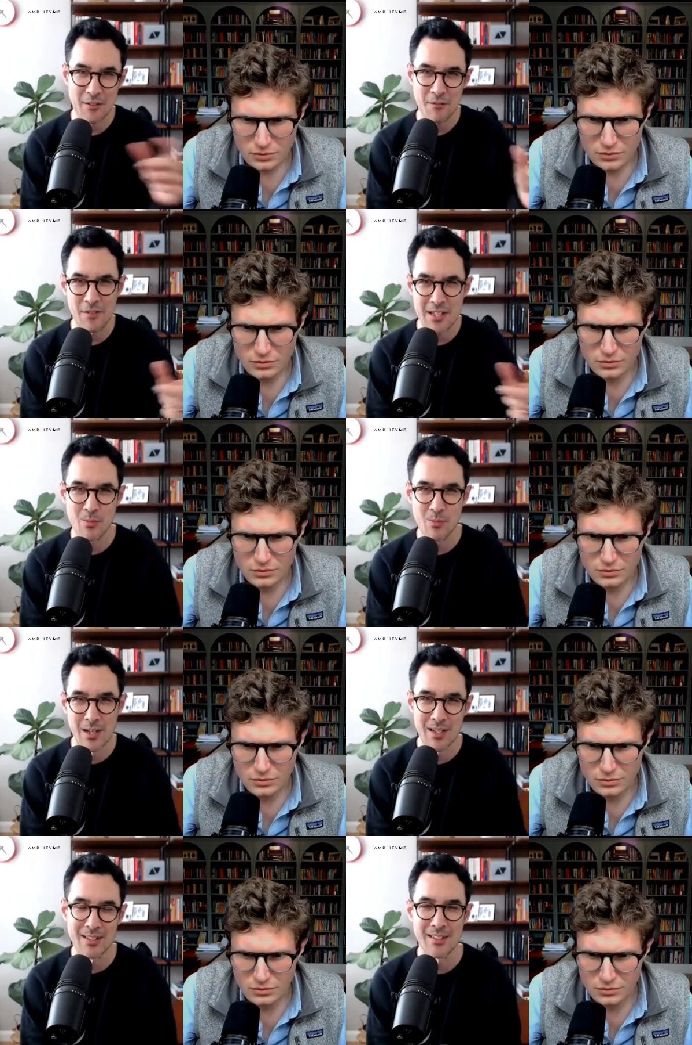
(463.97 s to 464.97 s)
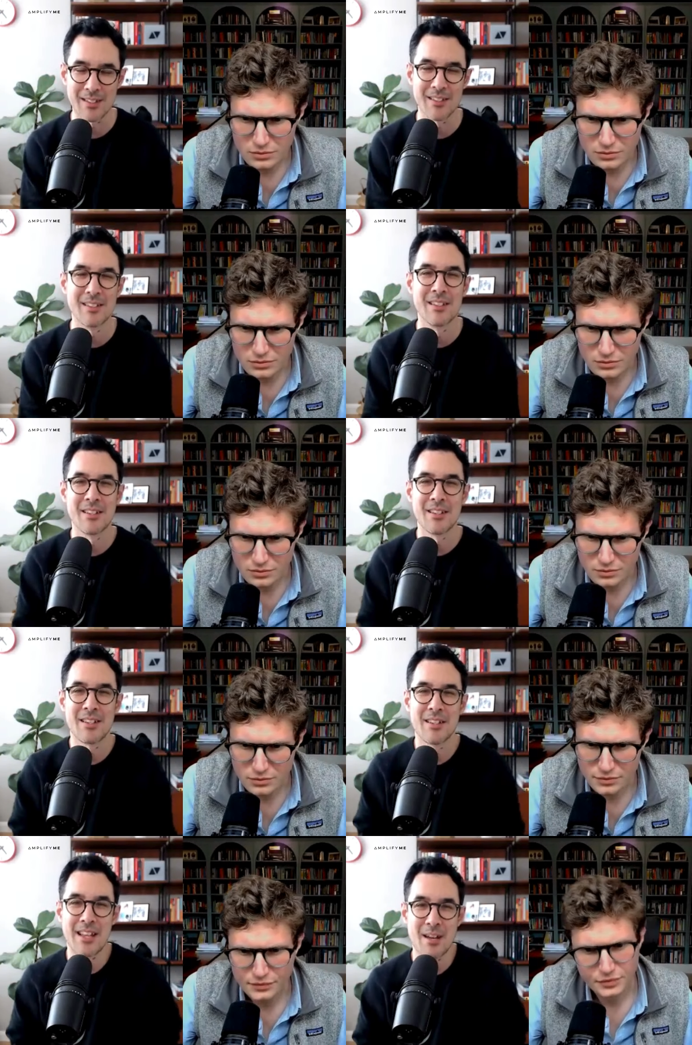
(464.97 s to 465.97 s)
Speaker 1: the fees work, and
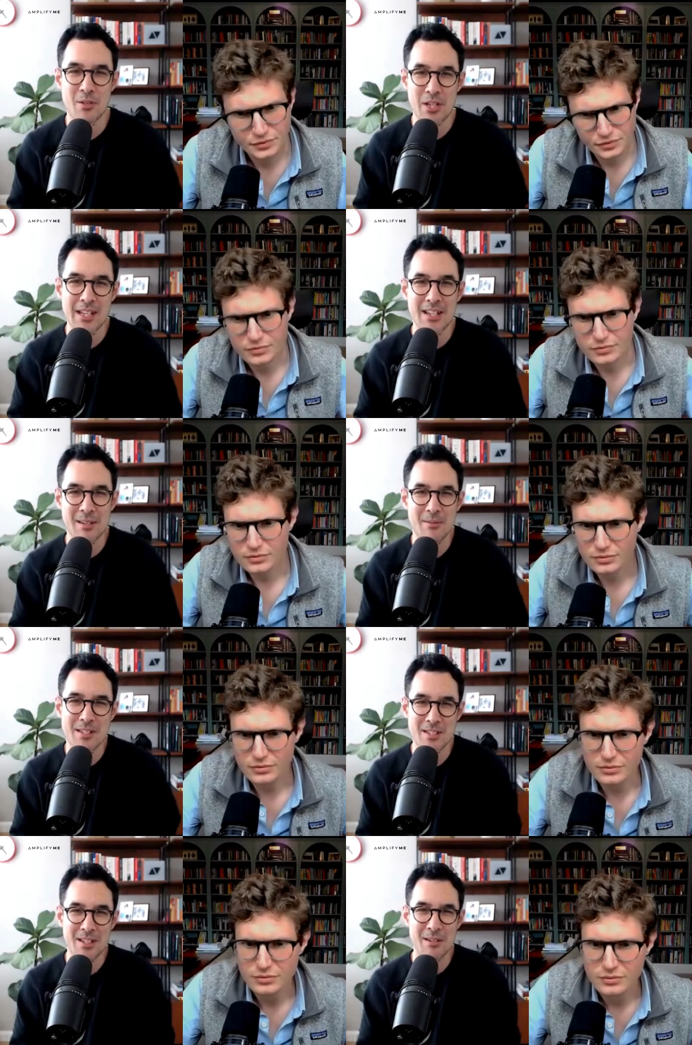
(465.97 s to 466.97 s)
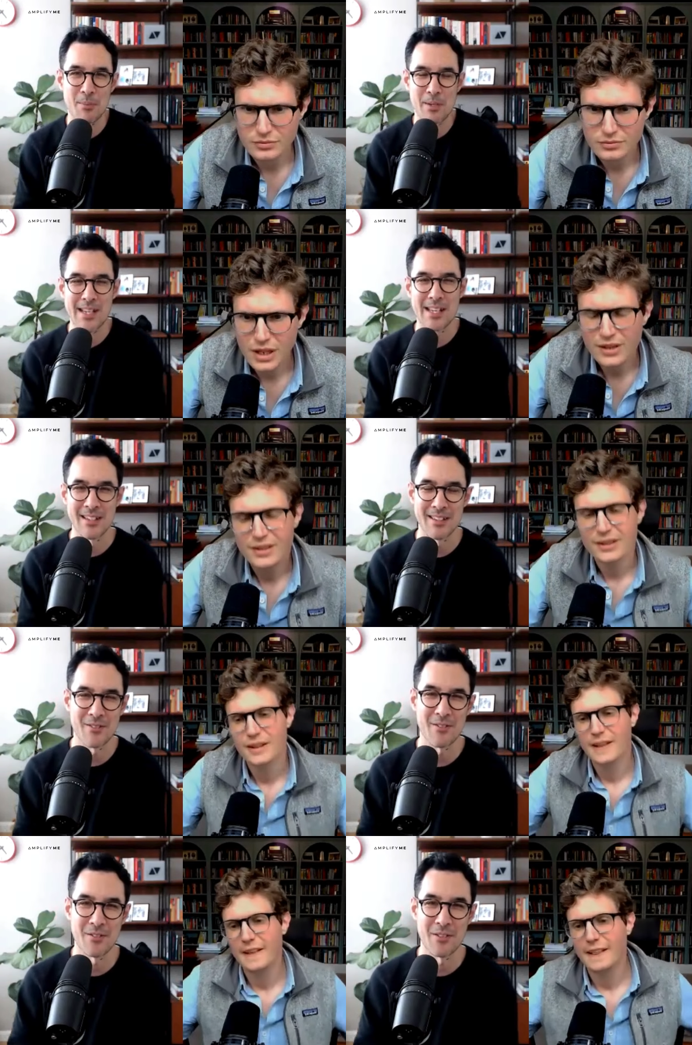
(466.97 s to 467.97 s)
how much income does this kind of bring in
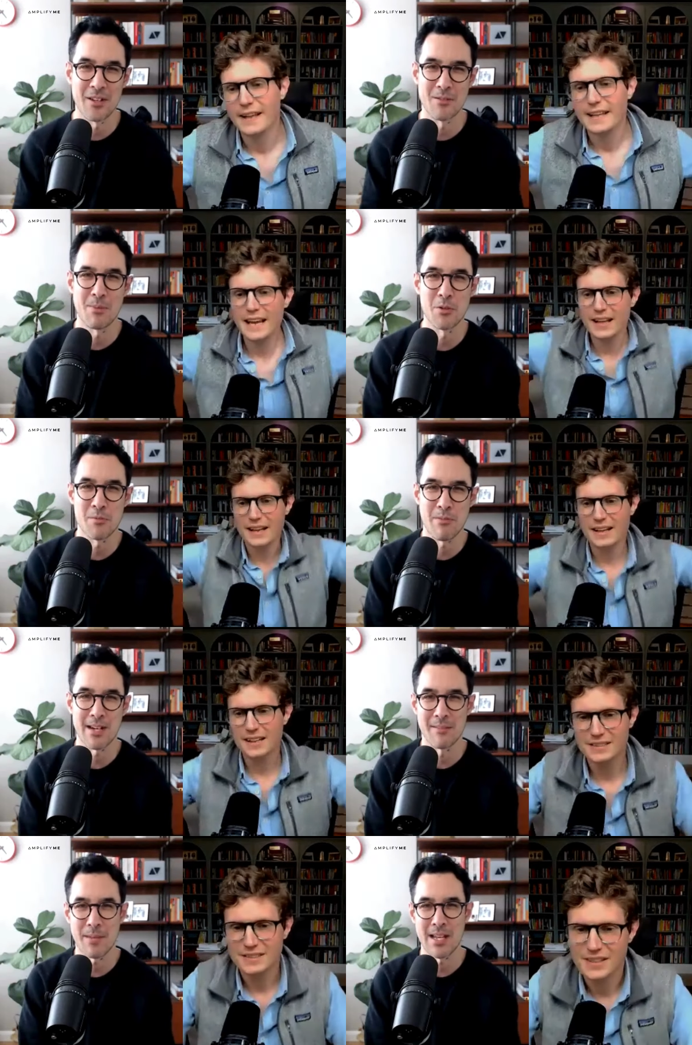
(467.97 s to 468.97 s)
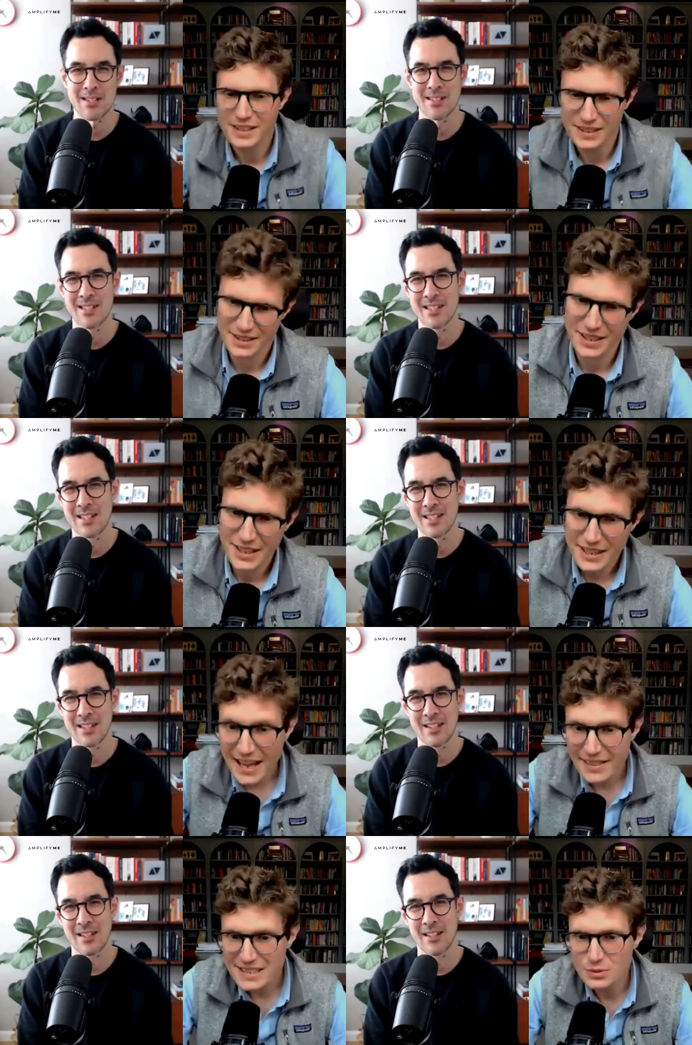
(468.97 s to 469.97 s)
for those bulge yeah. bracket banks?
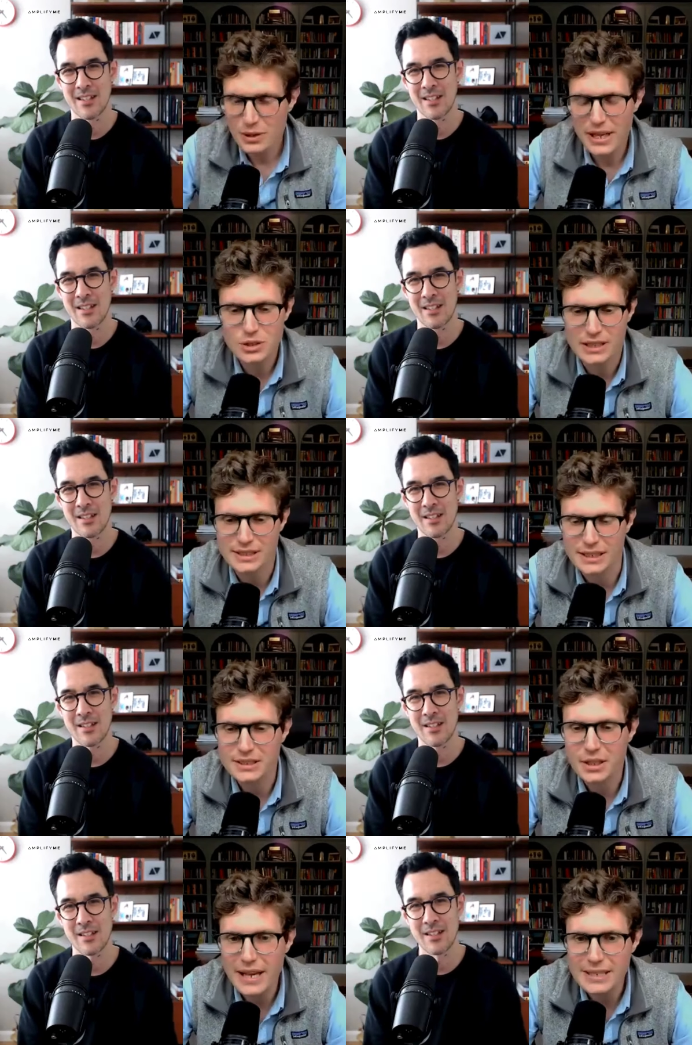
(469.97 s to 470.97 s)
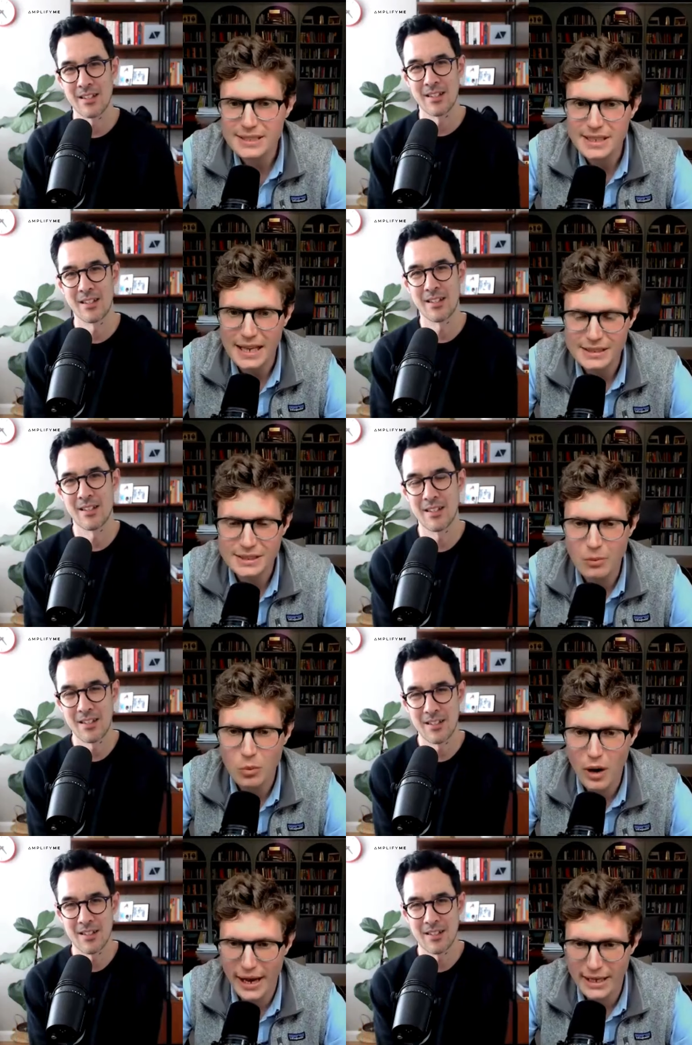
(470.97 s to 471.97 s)
Yeah,
Speaker 2: this is really interesting. So it sits
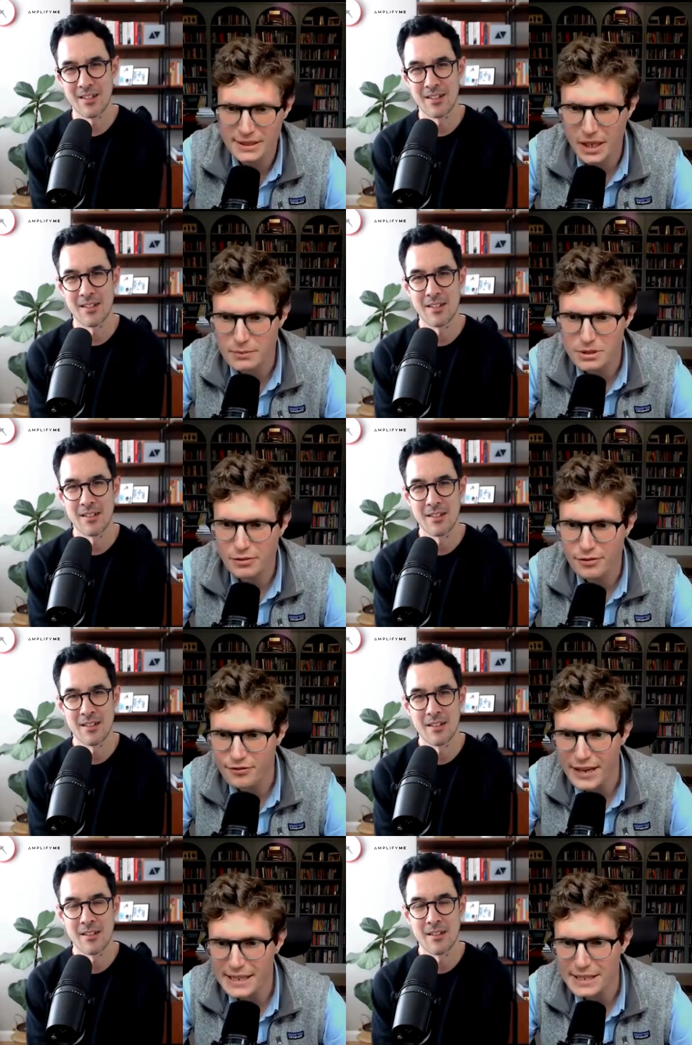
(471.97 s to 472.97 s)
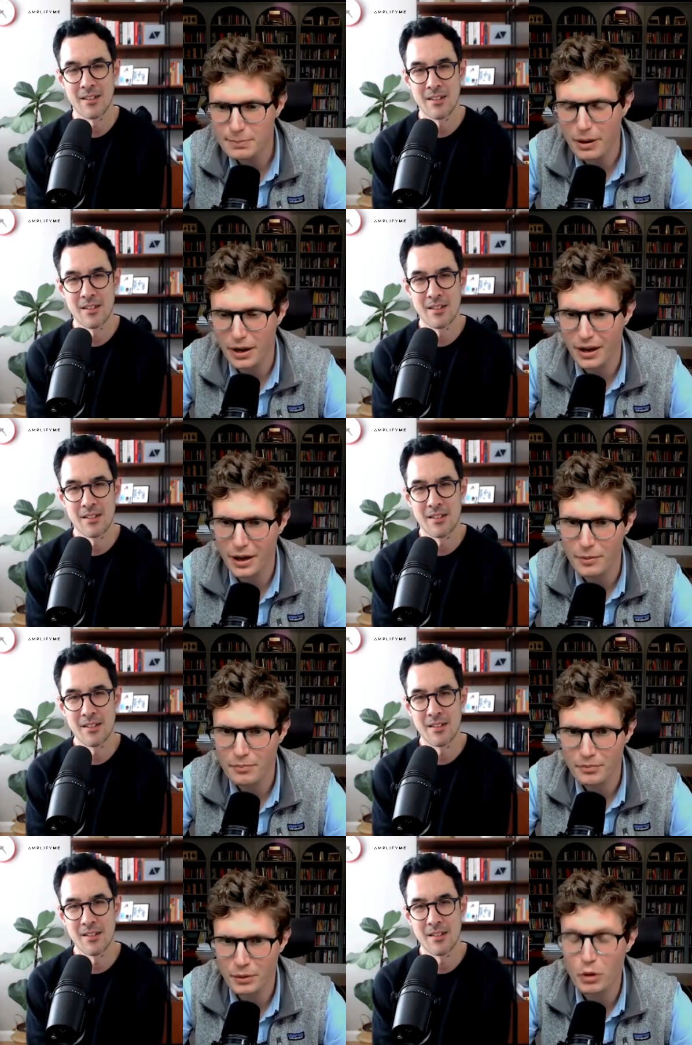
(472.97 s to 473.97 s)
somewhere in terms of fees
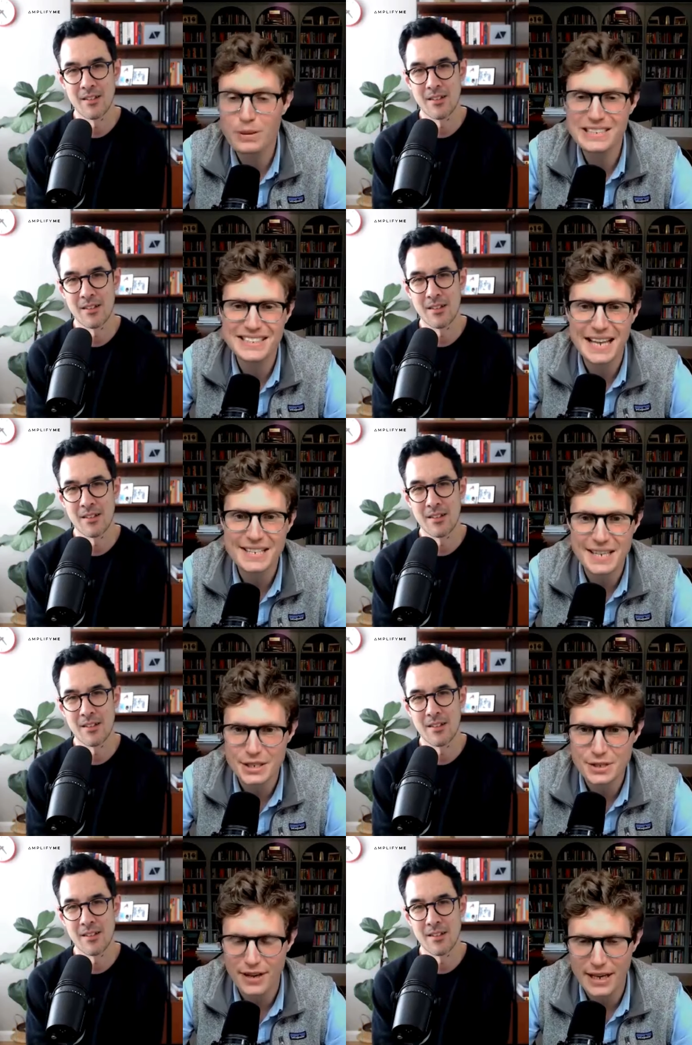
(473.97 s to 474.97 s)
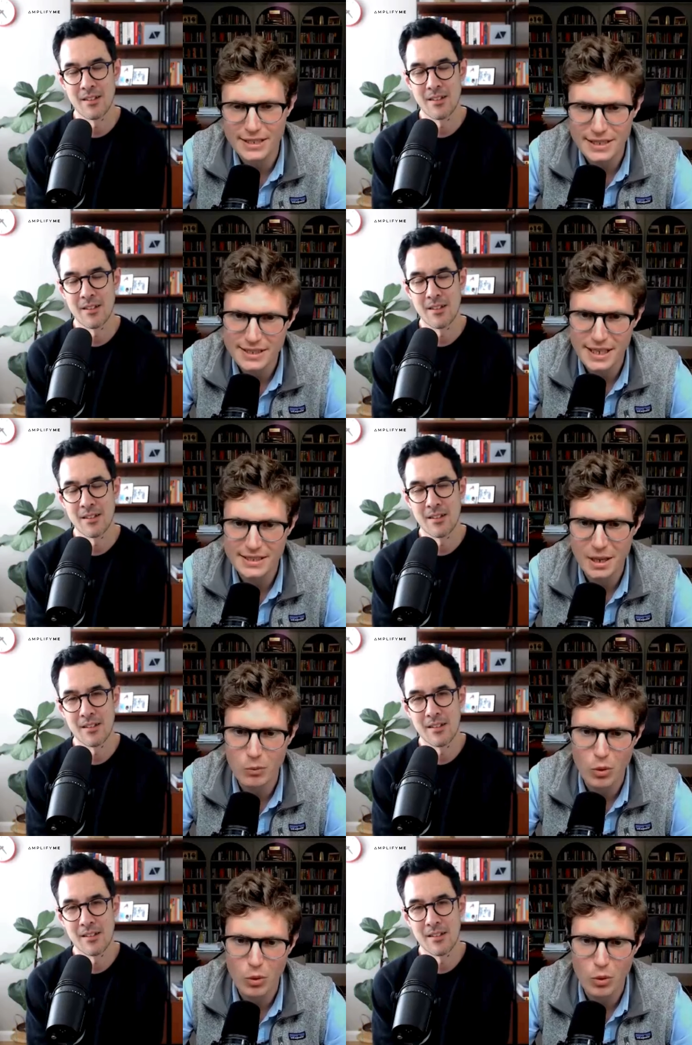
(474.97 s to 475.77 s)
per percentage fees. It sits